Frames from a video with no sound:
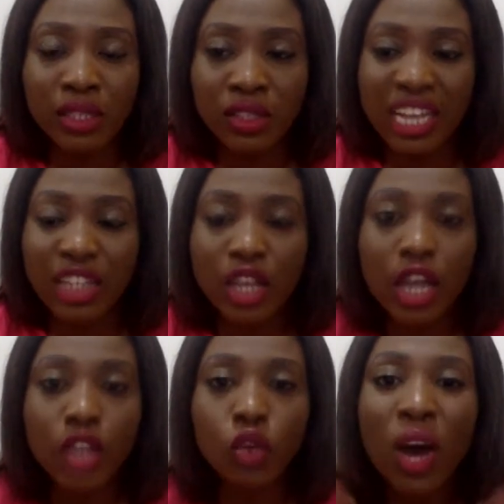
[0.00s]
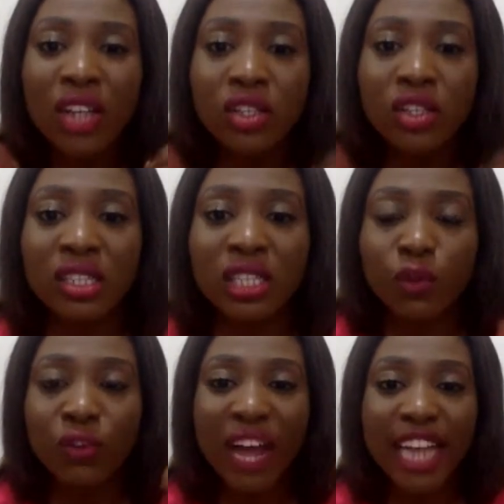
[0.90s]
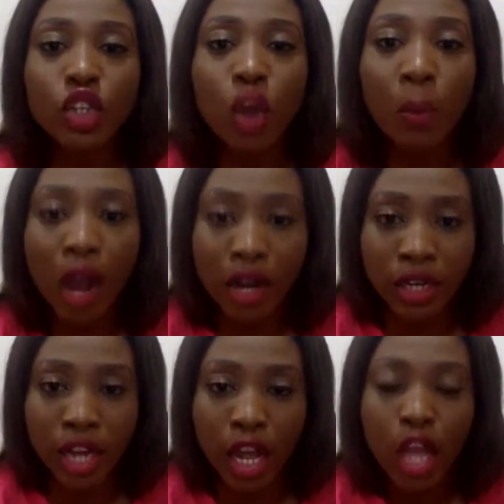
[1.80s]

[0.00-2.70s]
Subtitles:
is that you are satisfying your partner.